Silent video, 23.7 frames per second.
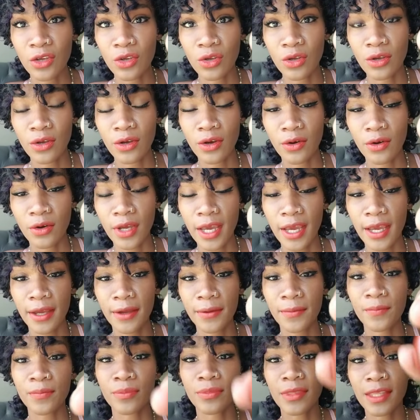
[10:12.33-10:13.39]
Okay?
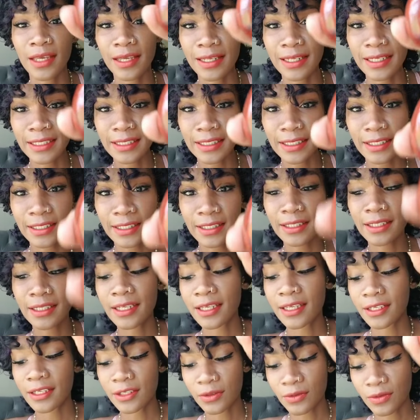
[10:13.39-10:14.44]
Listen
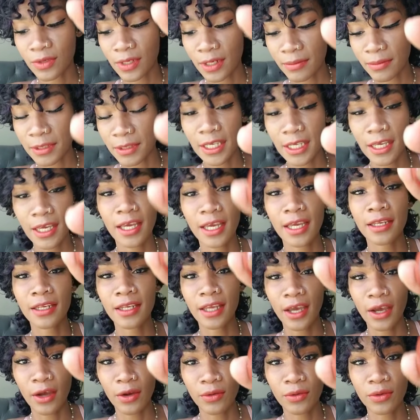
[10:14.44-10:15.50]
to what I'm saying
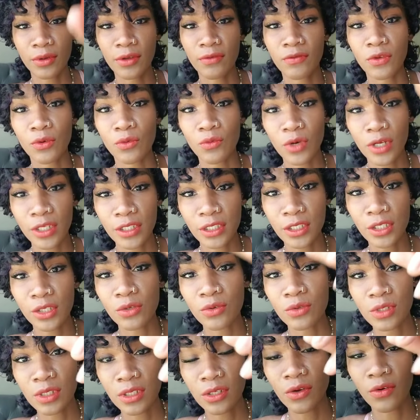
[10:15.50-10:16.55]
now. If you want to
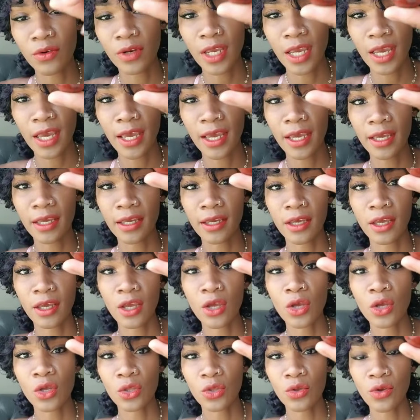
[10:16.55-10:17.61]
use a yoni egg,
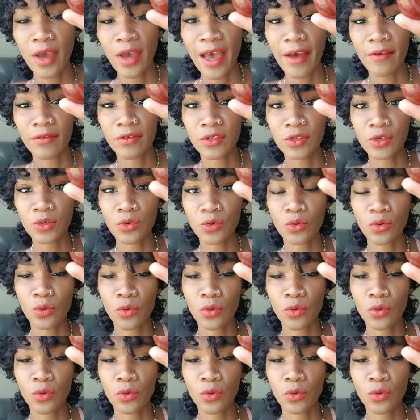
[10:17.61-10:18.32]
you have to